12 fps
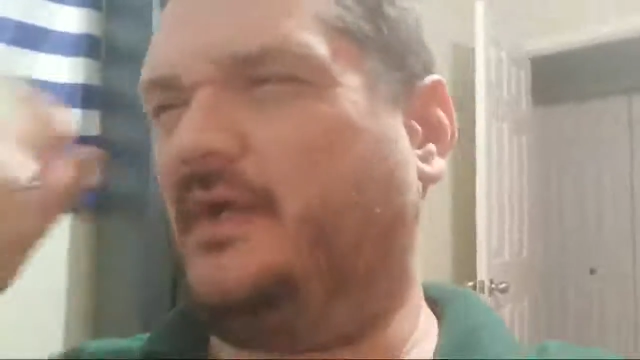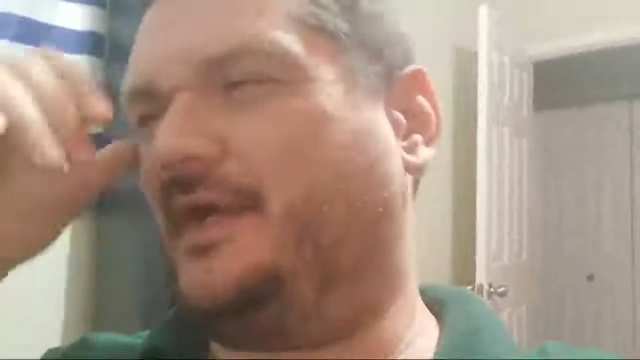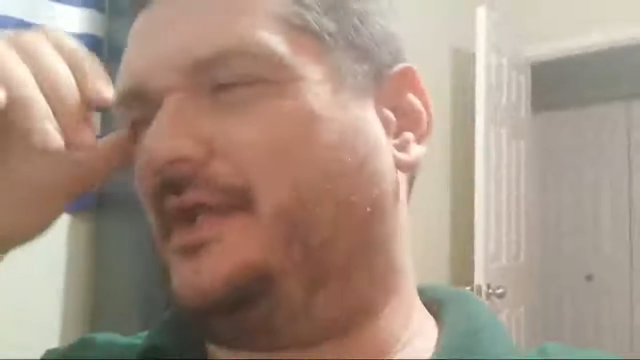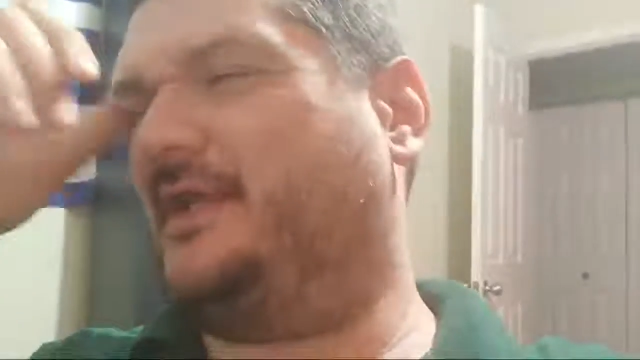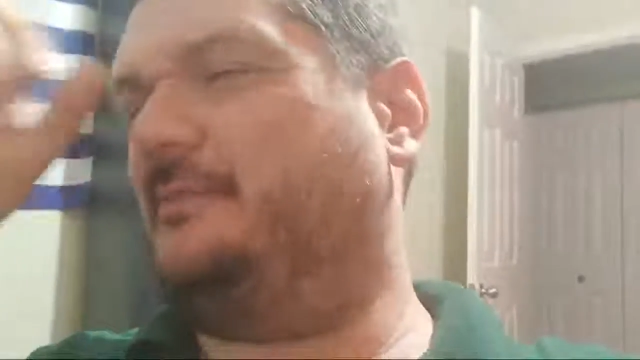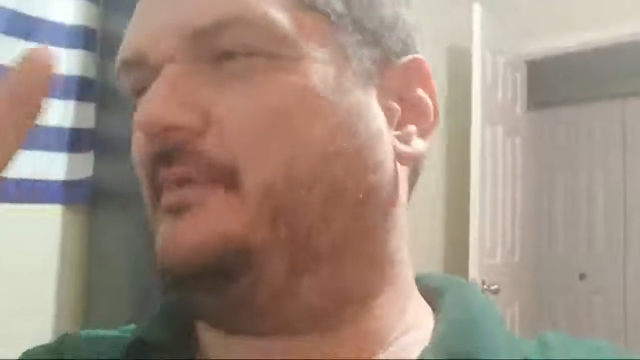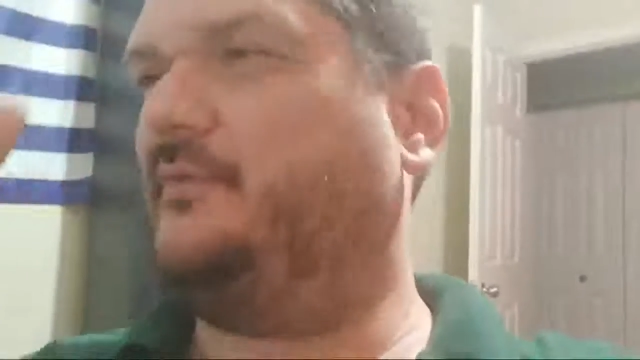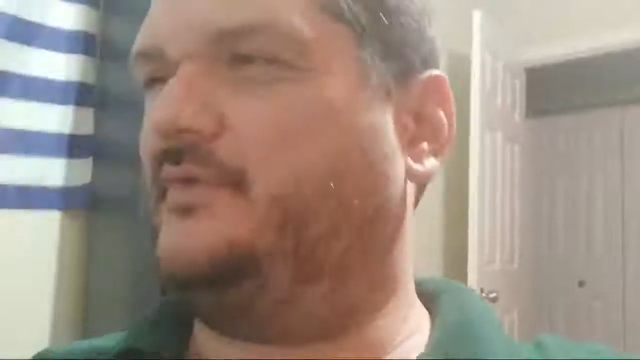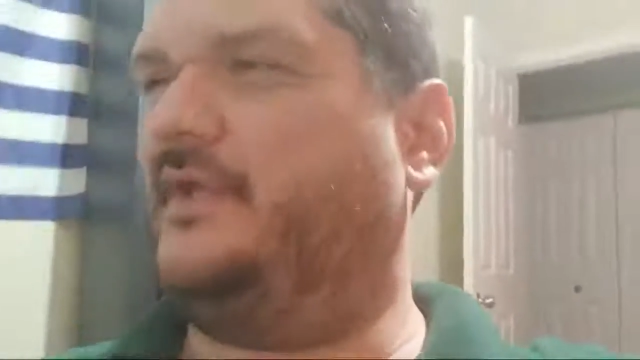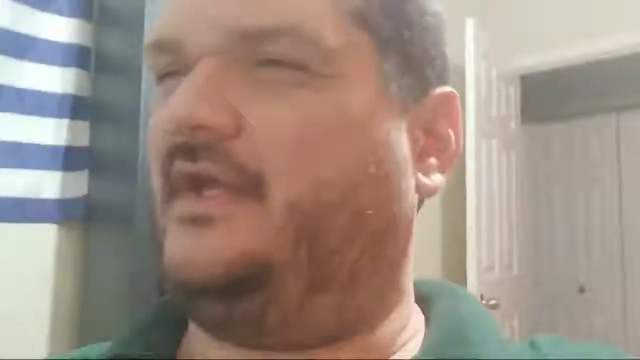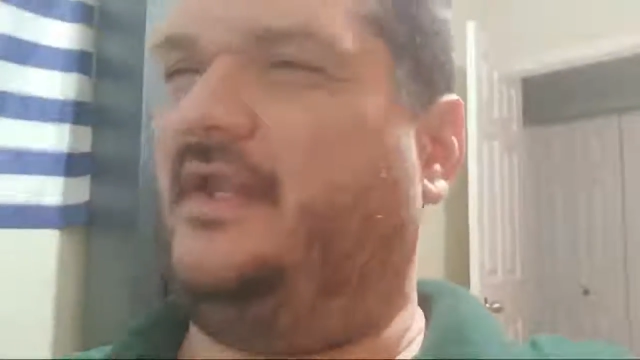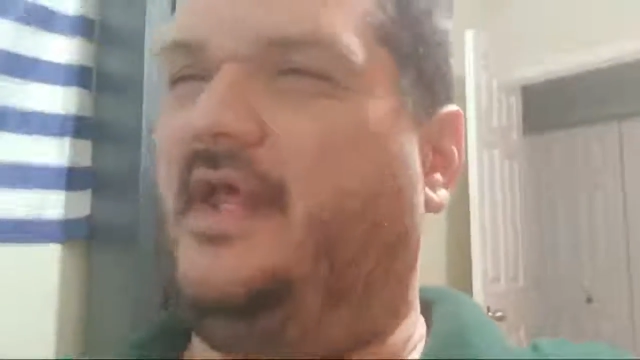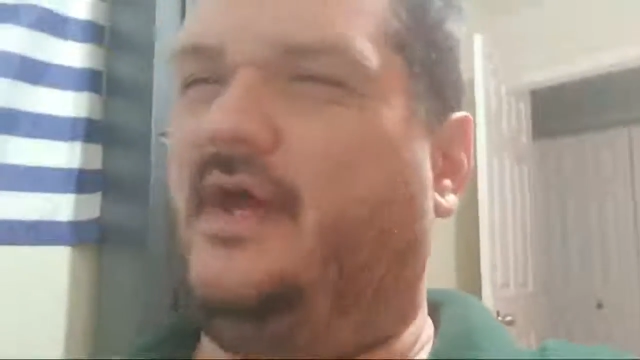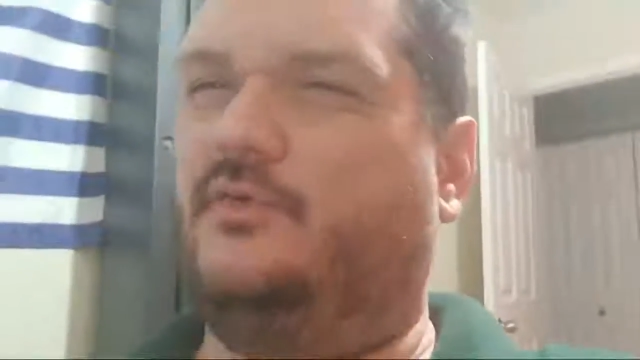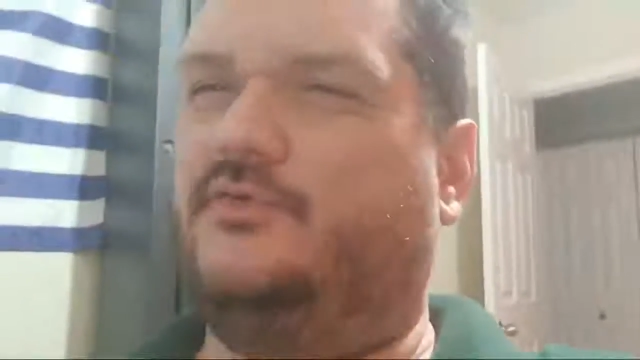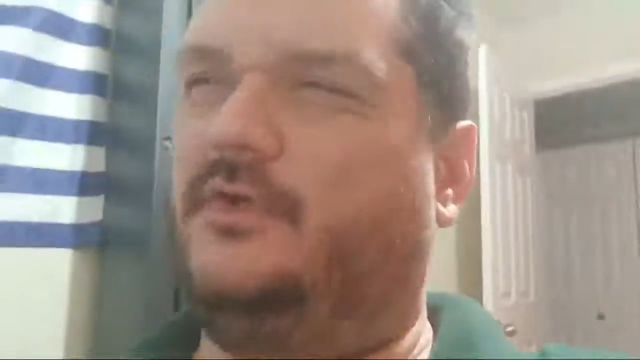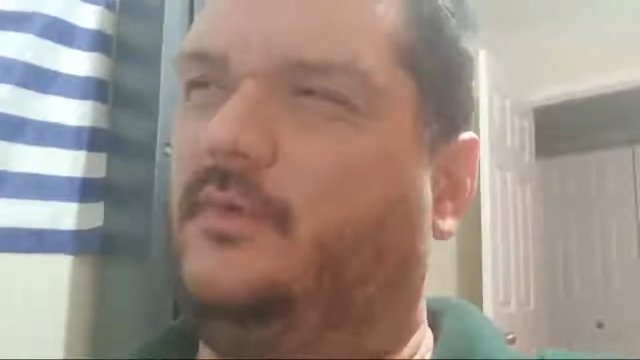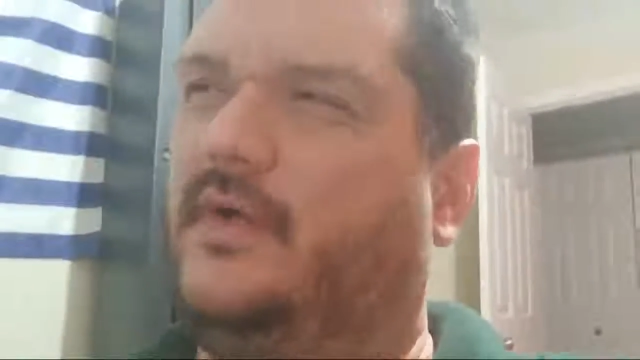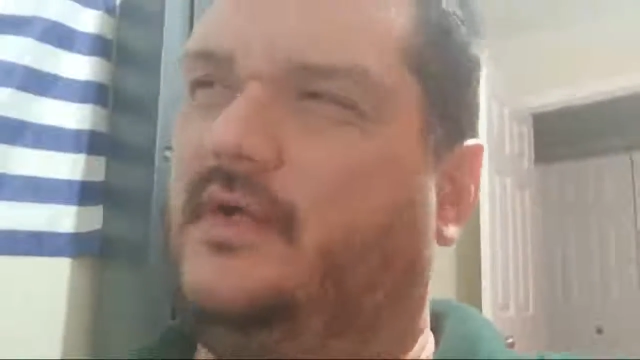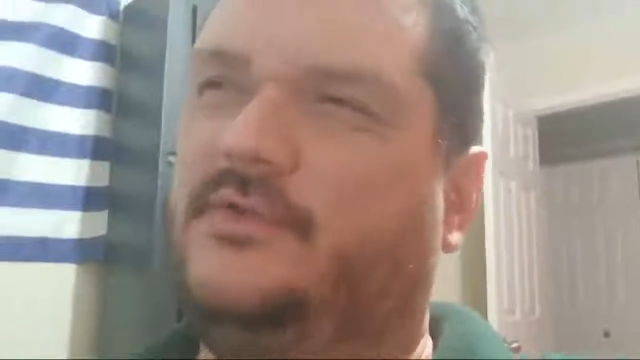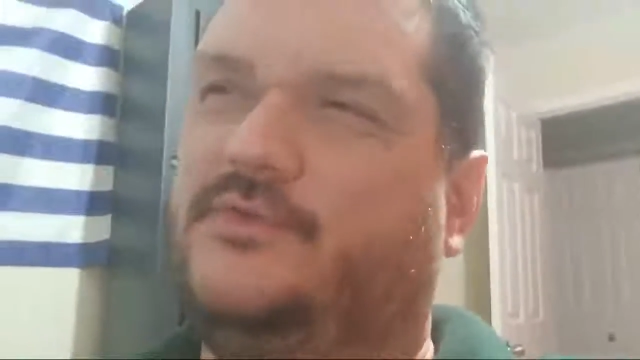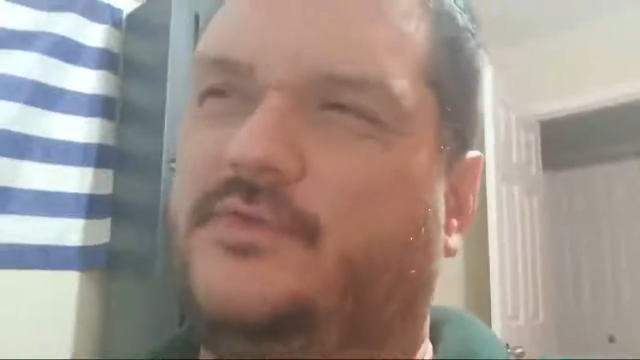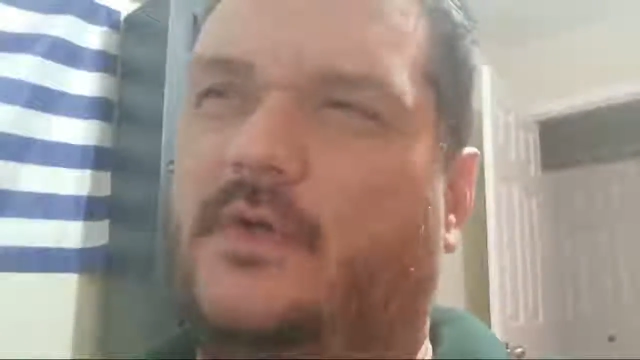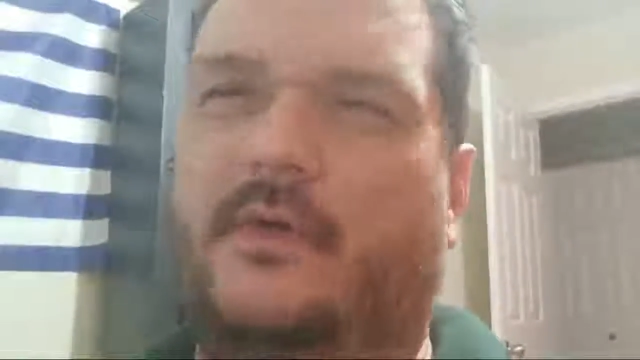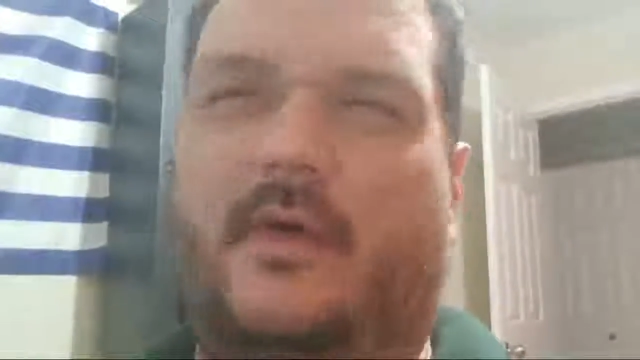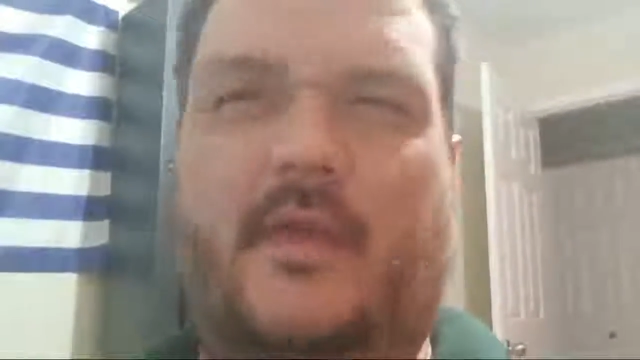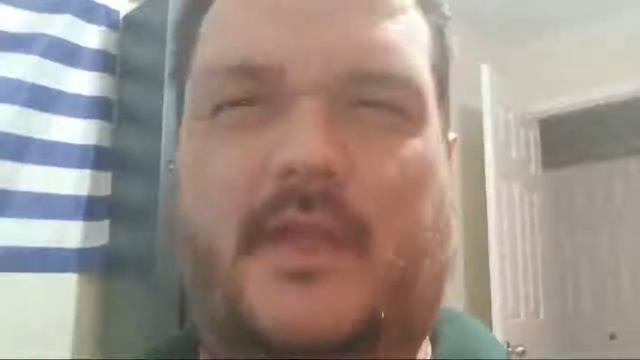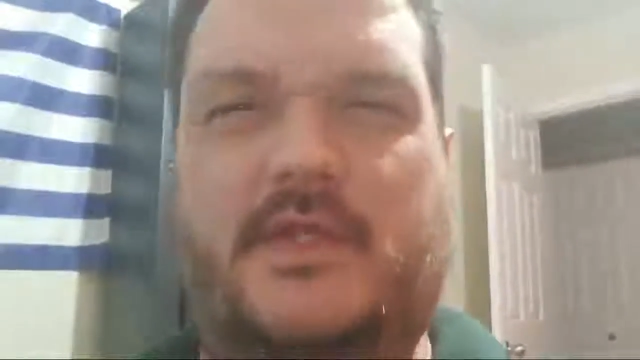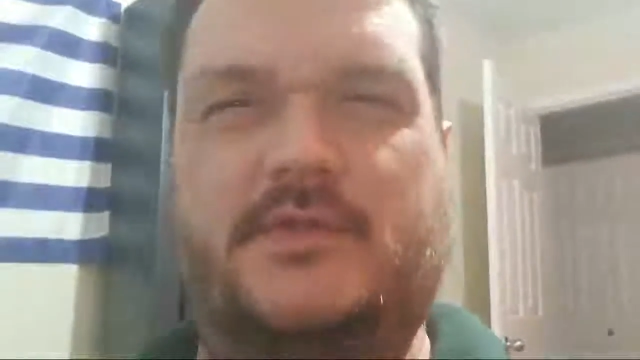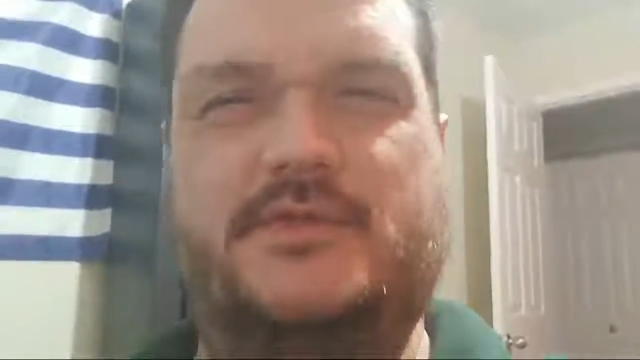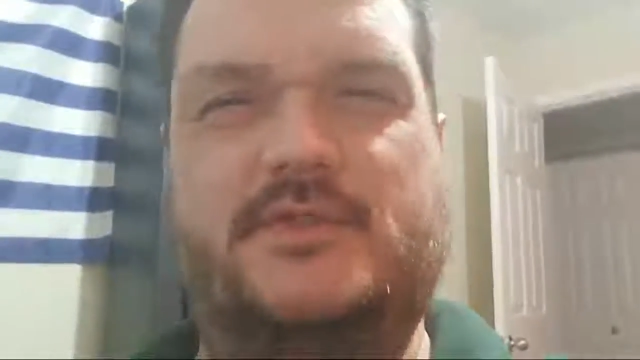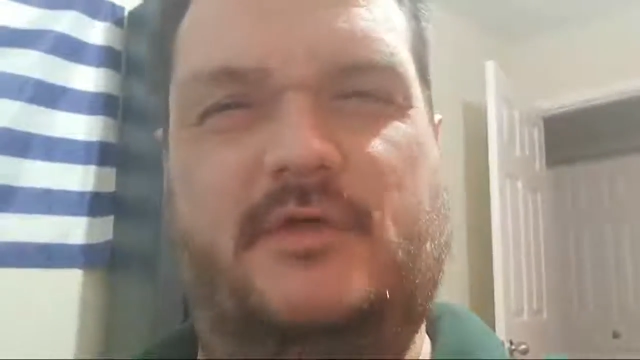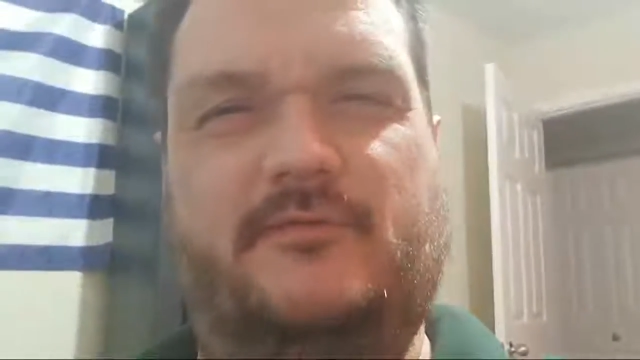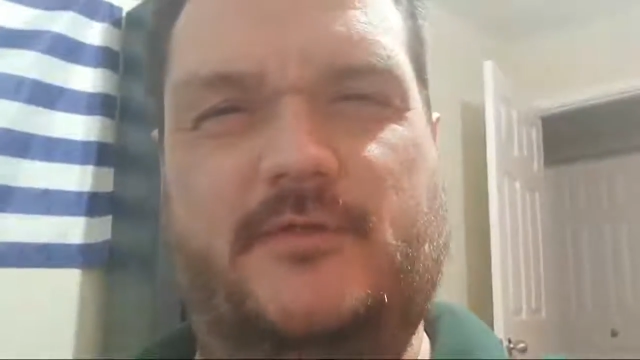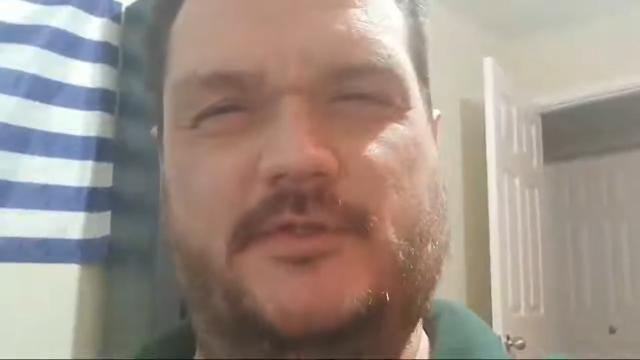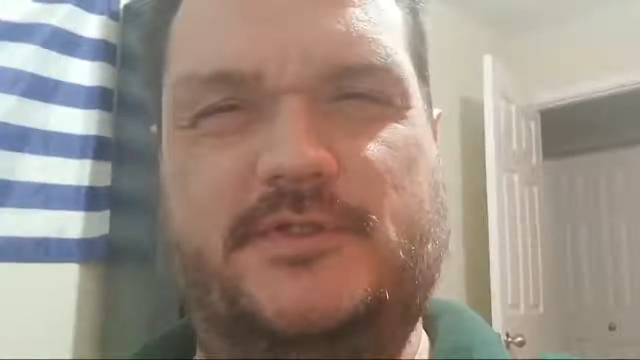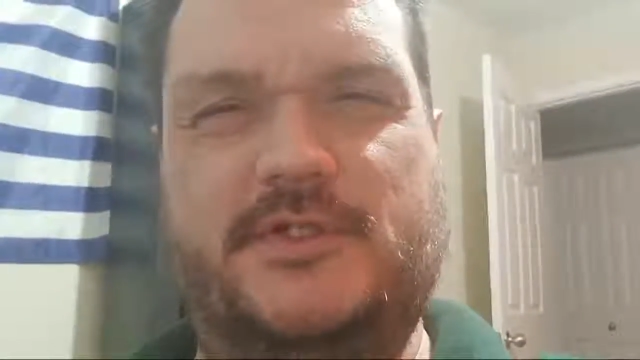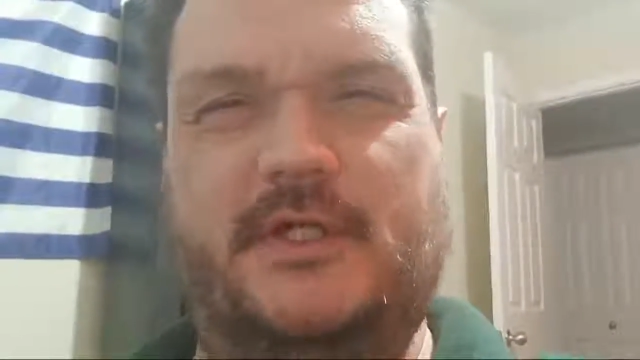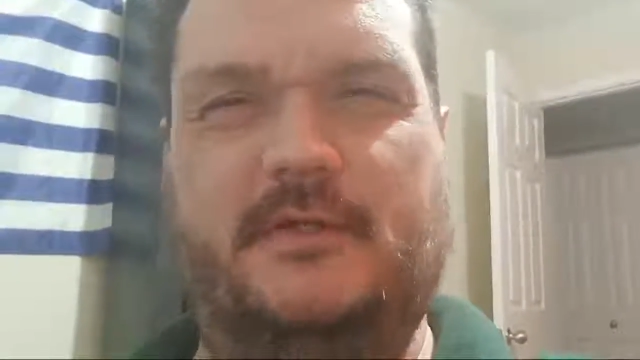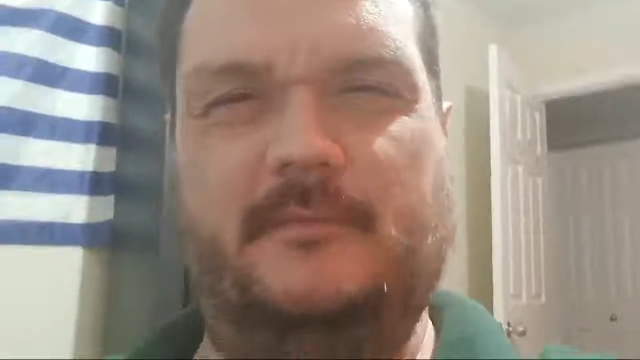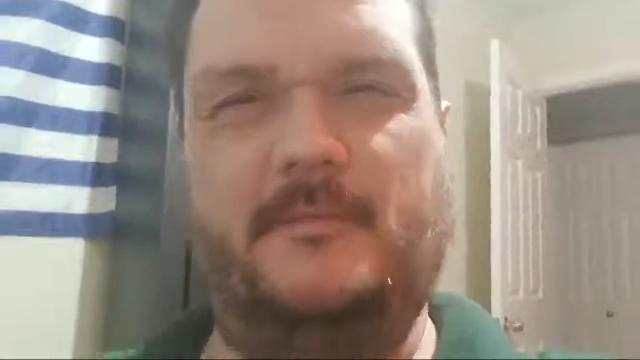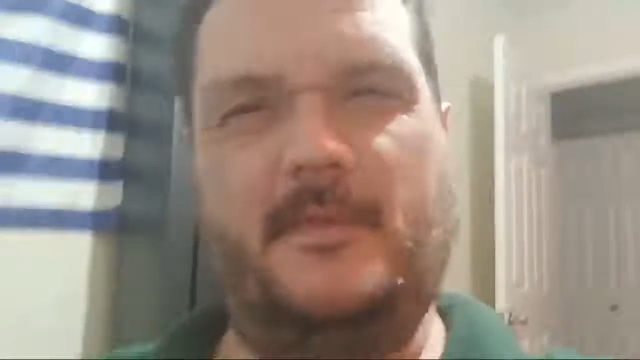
I gotta come up with like an outro and an intro and all that other stuff for this channel.